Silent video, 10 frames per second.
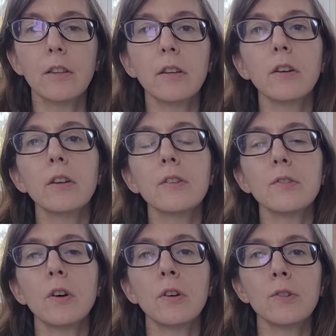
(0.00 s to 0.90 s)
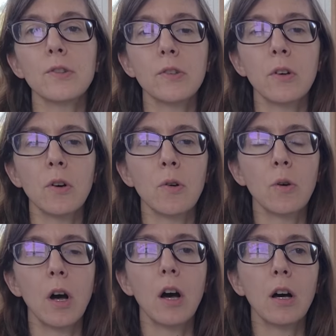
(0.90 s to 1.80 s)
There is
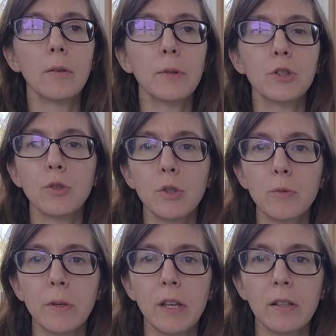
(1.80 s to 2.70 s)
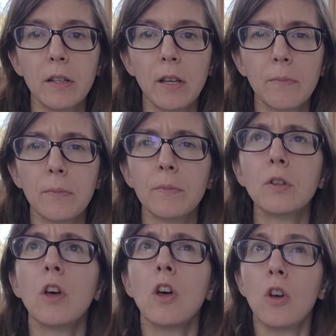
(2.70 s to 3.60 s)
also um, a Jewish man named
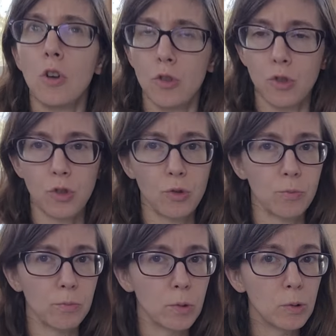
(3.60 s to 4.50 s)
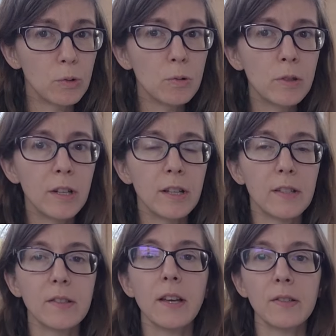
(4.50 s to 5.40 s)
Szmul.
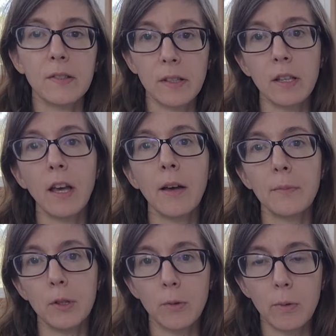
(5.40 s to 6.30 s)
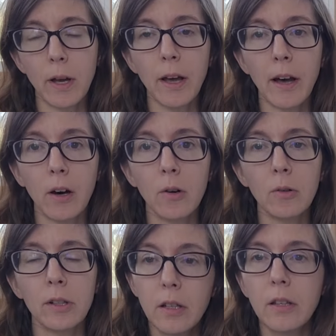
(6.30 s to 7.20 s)
It's S C M U
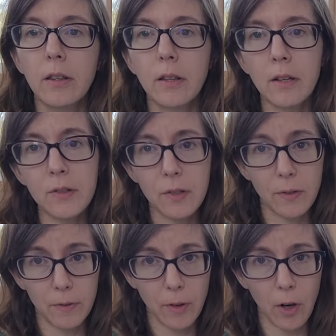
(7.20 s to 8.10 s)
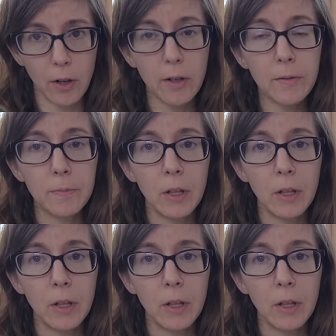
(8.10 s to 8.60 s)
L Thus far,